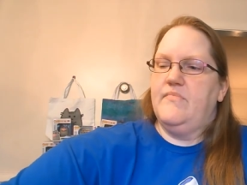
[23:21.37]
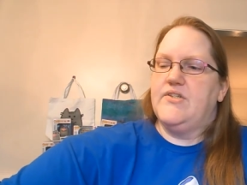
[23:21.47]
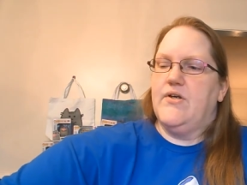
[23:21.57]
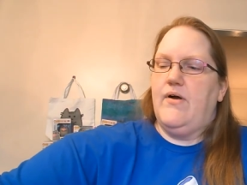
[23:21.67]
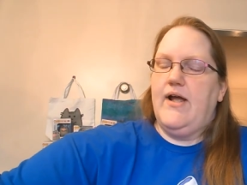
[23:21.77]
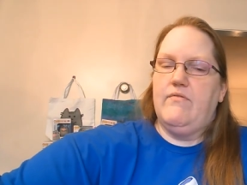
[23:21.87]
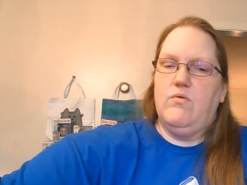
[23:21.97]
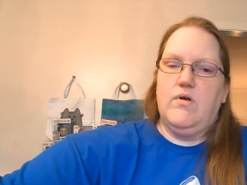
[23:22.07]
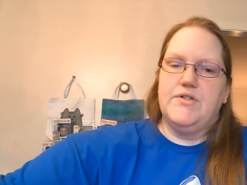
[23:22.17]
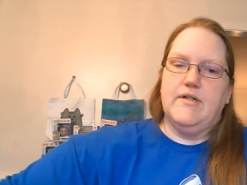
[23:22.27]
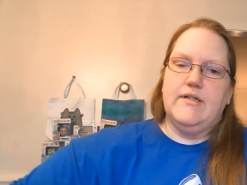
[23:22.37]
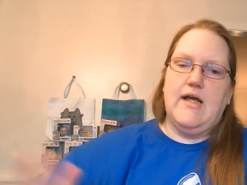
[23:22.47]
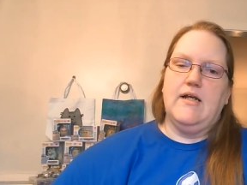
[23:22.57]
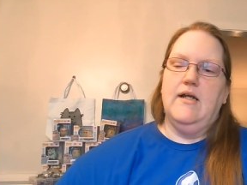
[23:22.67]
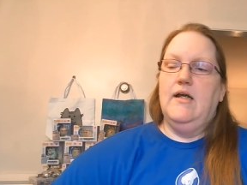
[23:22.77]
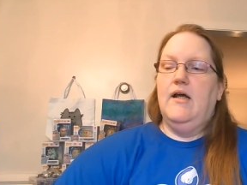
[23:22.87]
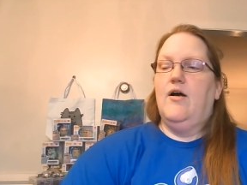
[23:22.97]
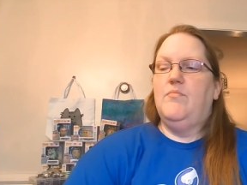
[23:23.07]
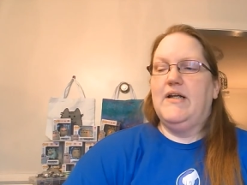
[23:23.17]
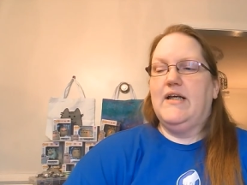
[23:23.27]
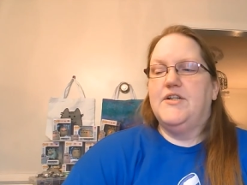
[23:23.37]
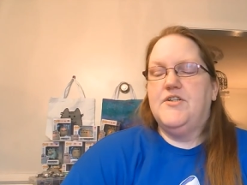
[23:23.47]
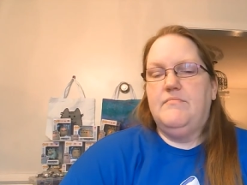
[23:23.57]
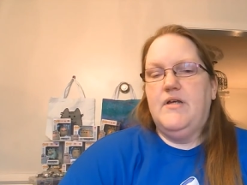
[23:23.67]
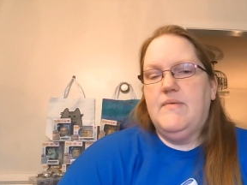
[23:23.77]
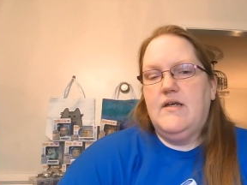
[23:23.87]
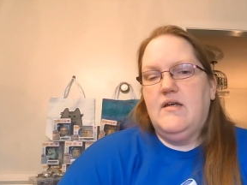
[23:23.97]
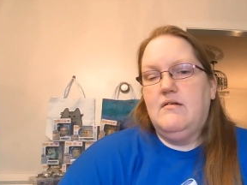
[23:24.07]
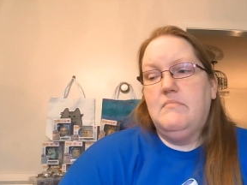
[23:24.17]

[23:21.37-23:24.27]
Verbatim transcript: so I haven't worked on that. Hoping to catch up maybe,